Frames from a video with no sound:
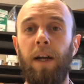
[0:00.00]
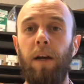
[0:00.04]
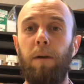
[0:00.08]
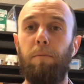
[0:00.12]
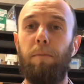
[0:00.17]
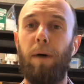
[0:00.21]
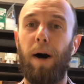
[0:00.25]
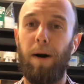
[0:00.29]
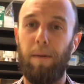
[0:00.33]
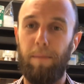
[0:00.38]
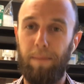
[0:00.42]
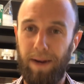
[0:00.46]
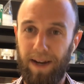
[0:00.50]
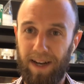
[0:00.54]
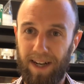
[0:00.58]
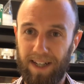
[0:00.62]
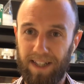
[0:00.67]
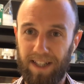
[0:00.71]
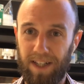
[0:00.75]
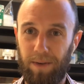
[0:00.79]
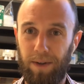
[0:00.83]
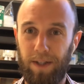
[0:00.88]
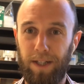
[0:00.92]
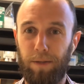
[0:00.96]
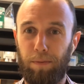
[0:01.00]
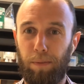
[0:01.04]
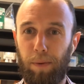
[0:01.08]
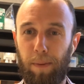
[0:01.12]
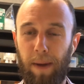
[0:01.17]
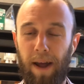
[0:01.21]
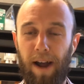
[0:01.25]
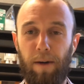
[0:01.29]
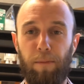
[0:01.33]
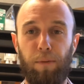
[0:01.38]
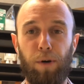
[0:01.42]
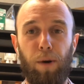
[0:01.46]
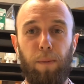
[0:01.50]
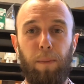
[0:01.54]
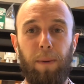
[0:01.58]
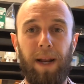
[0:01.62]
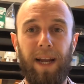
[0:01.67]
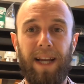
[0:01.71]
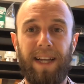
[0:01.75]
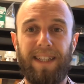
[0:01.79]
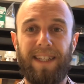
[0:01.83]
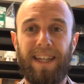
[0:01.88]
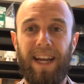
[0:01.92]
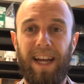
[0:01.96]
But because I want to prepare it properly,
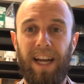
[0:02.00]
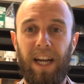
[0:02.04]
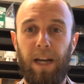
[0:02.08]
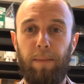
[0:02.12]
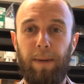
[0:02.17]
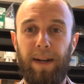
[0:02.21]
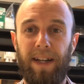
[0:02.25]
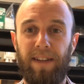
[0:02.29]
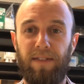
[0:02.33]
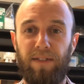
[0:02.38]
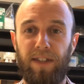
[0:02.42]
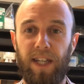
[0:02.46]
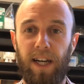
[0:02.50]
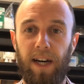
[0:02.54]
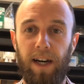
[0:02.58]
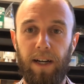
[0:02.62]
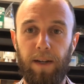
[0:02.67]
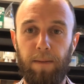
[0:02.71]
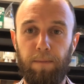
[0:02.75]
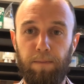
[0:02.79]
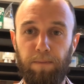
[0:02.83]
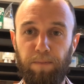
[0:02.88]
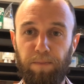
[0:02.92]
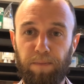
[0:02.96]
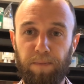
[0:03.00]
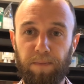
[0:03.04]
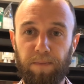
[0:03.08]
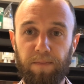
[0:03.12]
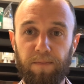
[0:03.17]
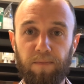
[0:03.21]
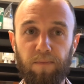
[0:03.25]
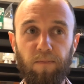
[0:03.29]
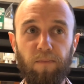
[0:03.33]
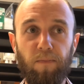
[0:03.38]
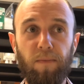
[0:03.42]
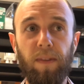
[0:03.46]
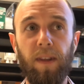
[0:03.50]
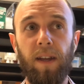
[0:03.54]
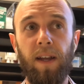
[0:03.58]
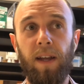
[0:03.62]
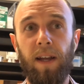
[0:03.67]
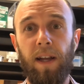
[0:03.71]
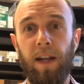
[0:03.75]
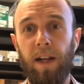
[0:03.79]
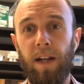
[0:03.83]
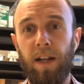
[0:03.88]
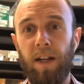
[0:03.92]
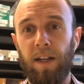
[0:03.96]
it's taking a bit of time.
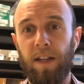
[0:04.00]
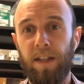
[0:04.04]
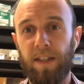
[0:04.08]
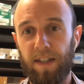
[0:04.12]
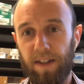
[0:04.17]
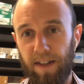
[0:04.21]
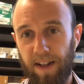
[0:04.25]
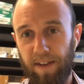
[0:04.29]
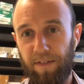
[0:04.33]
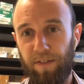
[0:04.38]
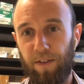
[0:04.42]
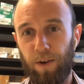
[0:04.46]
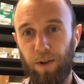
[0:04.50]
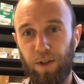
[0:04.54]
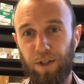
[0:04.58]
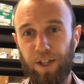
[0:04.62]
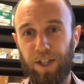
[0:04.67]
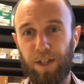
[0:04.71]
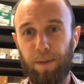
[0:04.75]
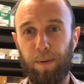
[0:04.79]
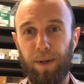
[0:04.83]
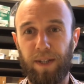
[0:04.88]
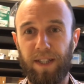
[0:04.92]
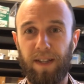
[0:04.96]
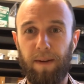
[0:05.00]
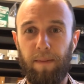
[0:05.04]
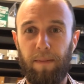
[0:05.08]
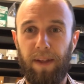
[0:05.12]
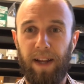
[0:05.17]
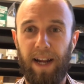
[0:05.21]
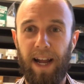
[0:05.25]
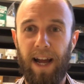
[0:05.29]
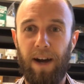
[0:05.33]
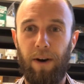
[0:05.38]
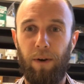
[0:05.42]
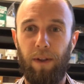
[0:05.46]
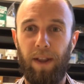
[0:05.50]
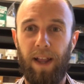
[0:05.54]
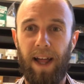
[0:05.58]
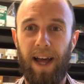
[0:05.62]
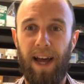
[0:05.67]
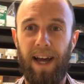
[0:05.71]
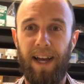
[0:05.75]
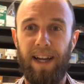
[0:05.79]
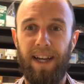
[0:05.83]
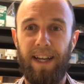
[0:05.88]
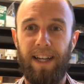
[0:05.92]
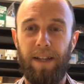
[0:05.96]
So therefore, just to put something out
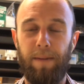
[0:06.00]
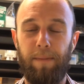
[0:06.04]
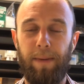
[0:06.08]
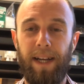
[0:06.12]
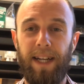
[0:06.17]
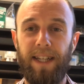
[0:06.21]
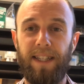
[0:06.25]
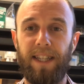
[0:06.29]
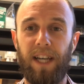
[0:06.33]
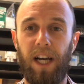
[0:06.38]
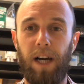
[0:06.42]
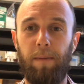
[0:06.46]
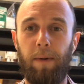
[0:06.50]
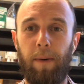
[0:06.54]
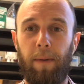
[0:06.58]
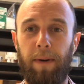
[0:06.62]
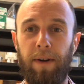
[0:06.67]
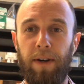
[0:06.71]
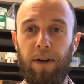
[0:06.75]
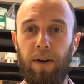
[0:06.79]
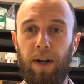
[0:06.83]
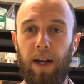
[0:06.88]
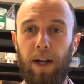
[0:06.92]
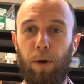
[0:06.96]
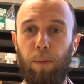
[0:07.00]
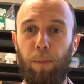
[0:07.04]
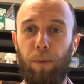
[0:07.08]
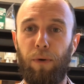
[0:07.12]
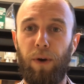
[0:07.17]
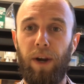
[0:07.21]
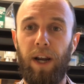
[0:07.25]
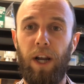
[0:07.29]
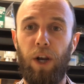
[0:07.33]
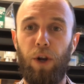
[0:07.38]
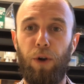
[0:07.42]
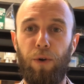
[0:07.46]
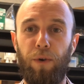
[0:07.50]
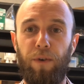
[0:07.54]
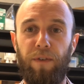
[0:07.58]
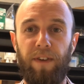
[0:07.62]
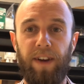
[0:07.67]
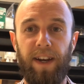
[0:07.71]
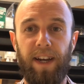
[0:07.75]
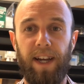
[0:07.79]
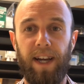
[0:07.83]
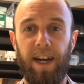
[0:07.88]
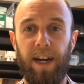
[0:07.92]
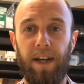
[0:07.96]
there in the meantime, I'm going to do a little prelude
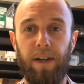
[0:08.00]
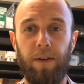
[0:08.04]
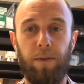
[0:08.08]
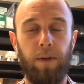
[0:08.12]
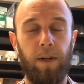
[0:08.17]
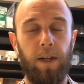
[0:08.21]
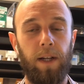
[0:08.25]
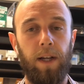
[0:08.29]
video